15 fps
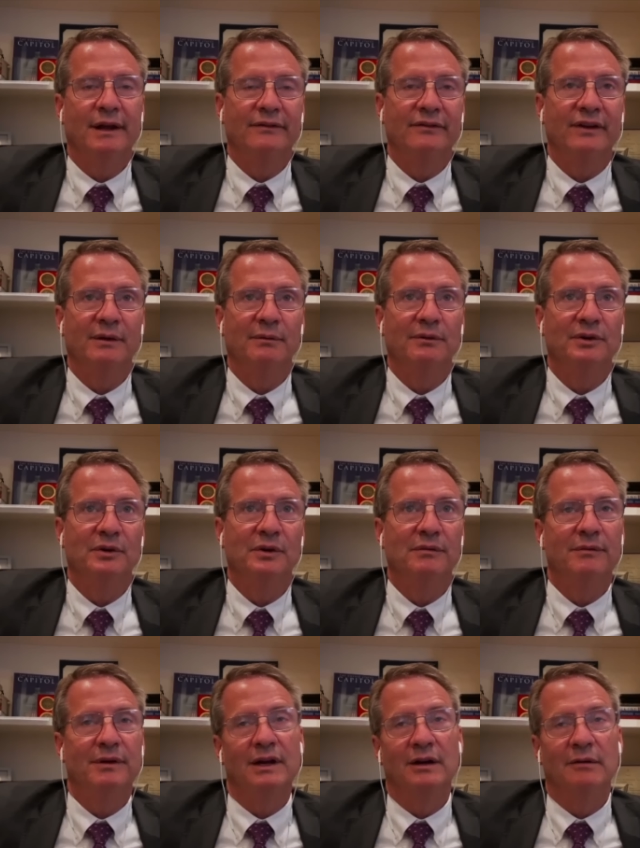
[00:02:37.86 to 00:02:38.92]
say we'll do it
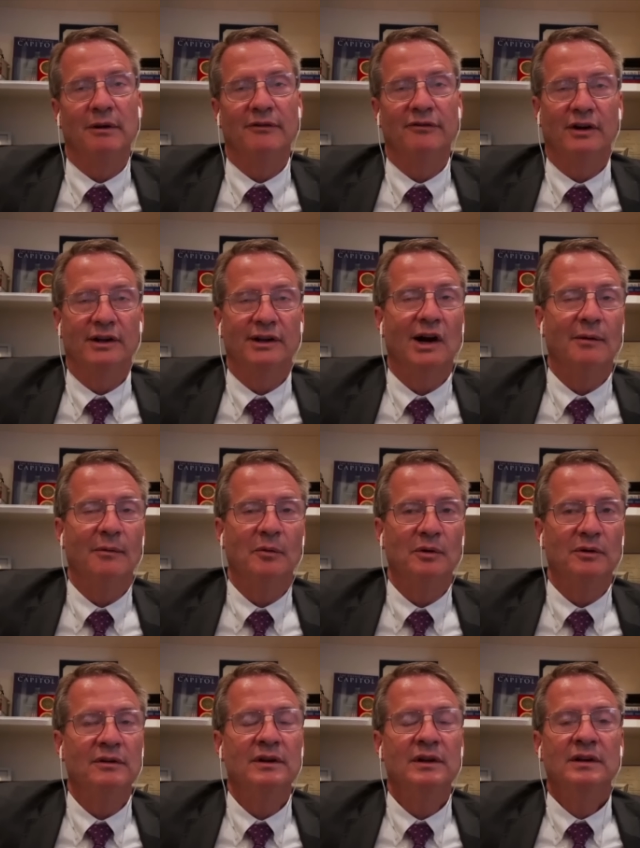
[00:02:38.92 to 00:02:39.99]
here in my front yard,
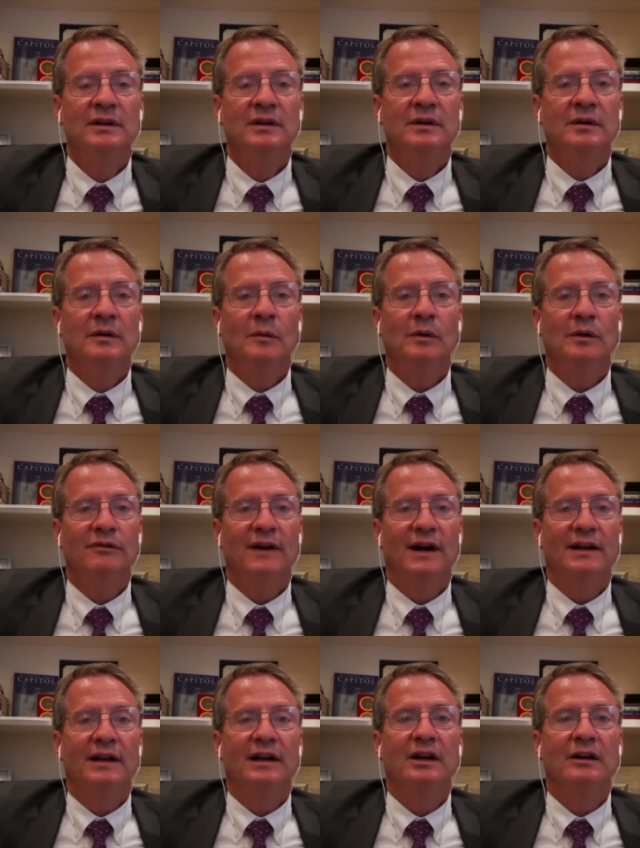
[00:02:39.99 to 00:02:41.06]
but we'll
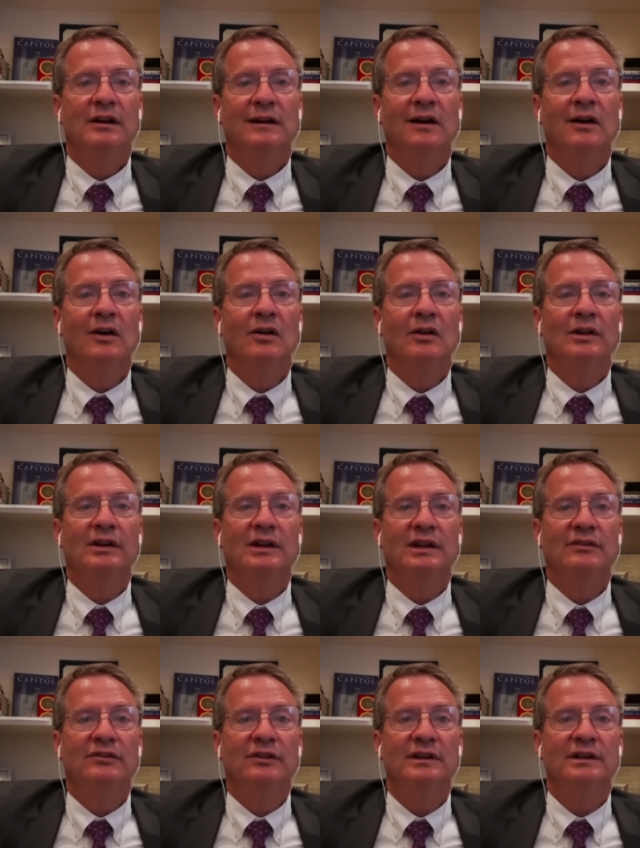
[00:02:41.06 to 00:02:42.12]
find a hearing hall in
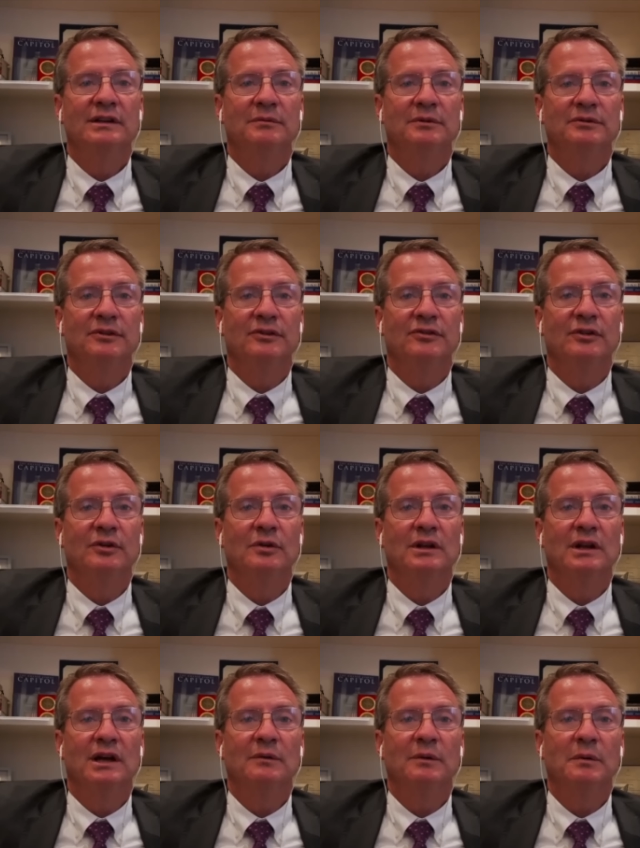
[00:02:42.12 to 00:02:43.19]
D.C. and we'll just do
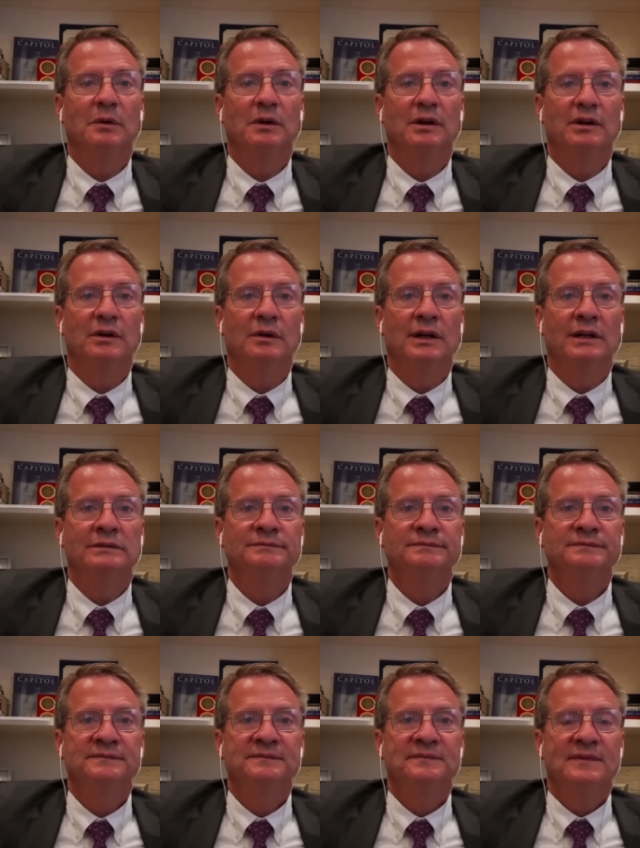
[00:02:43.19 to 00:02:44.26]
it like we want to do it.
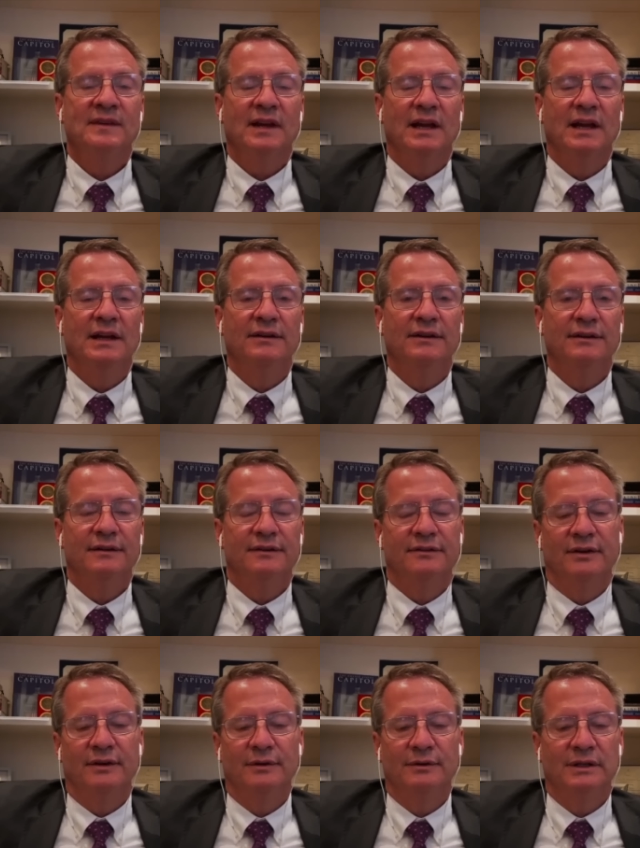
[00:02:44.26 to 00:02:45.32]
And
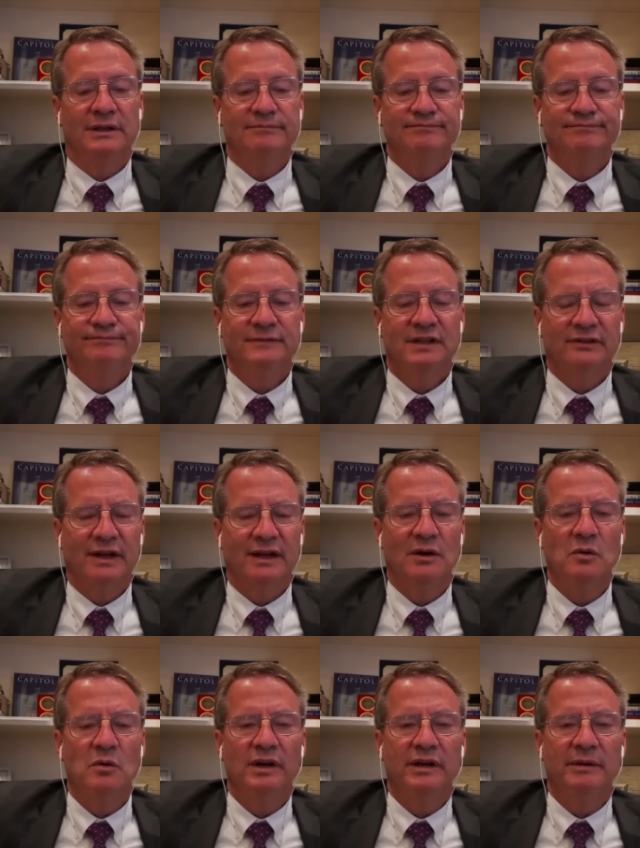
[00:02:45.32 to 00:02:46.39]
so, because I
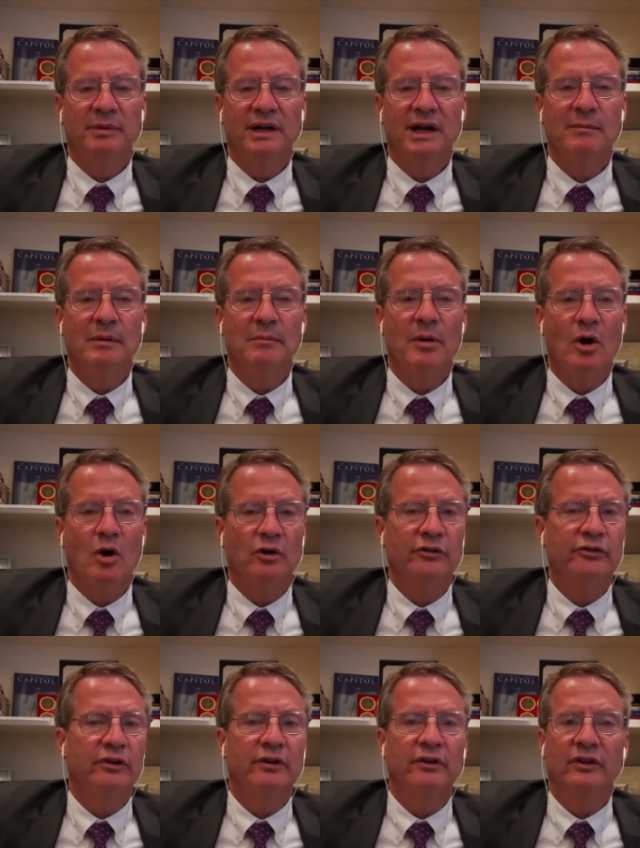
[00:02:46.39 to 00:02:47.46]
don't want it to become a
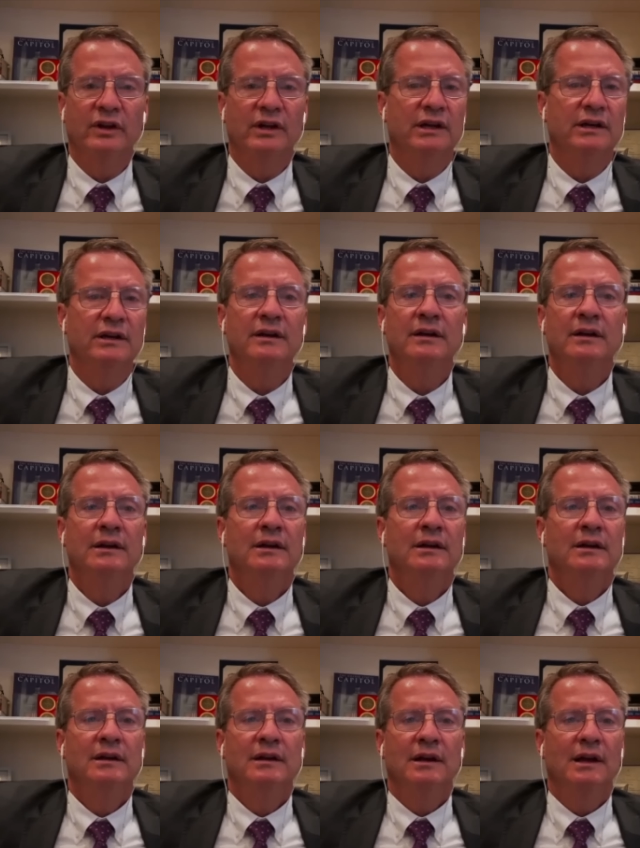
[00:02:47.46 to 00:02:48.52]
partisan thing,
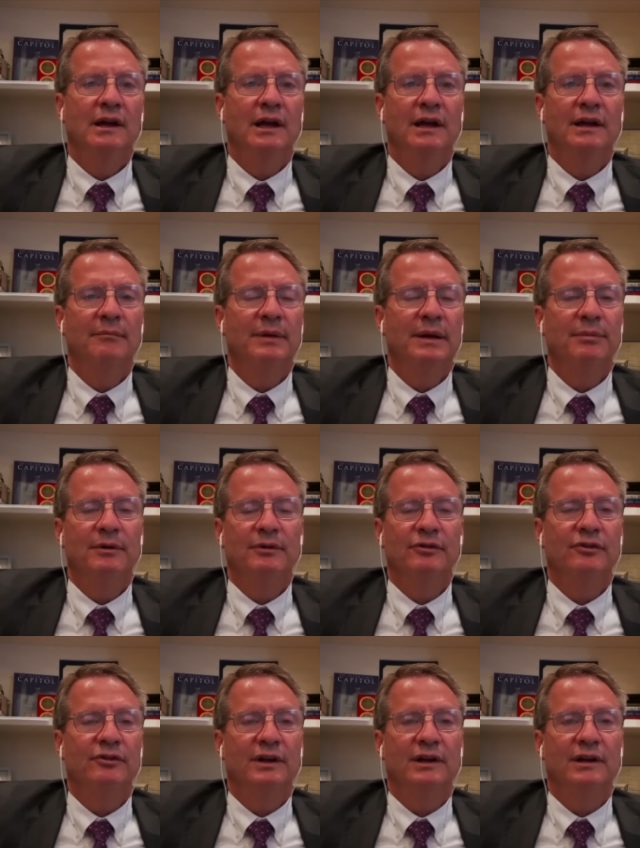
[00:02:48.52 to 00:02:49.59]
and people are
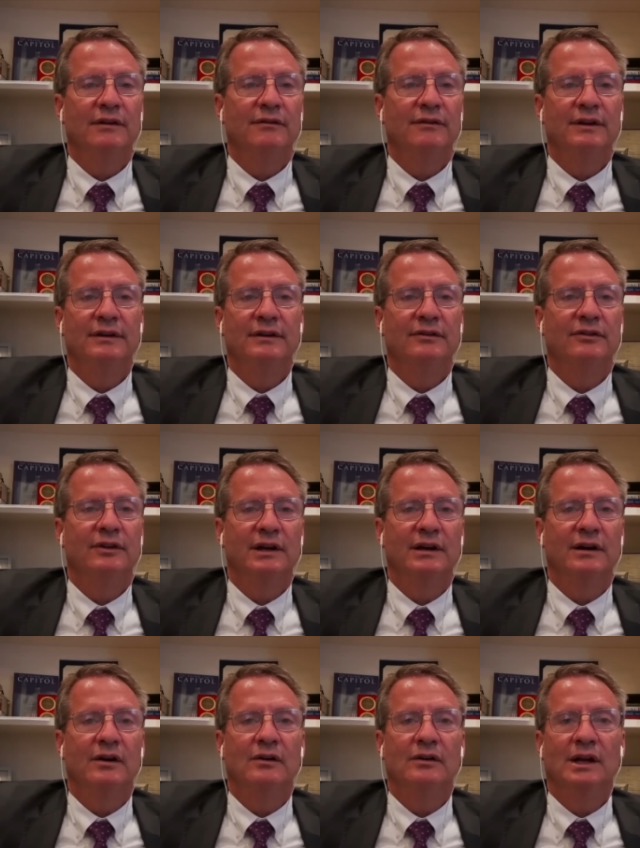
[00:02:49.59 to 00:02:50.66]
sick of it, sick
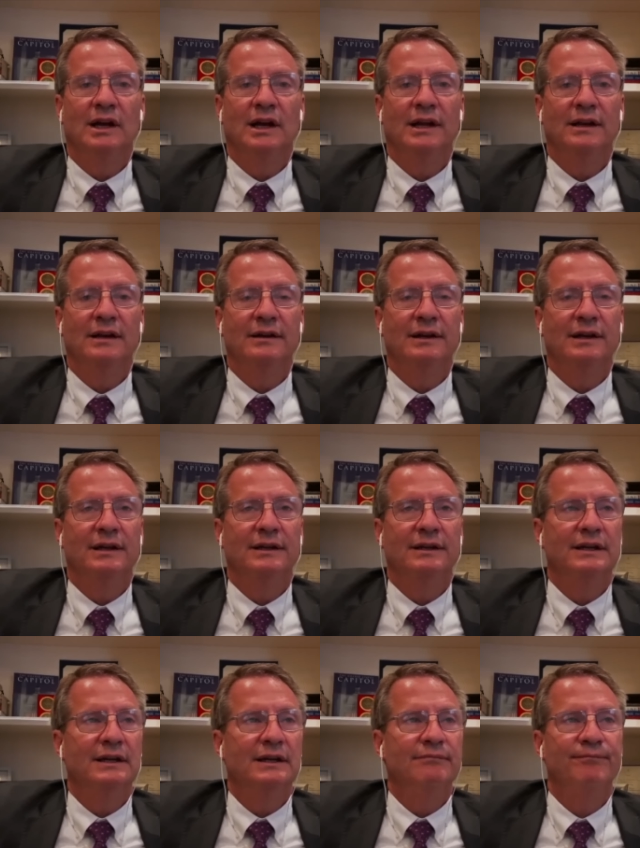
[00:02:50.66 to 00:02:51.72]
of all that. And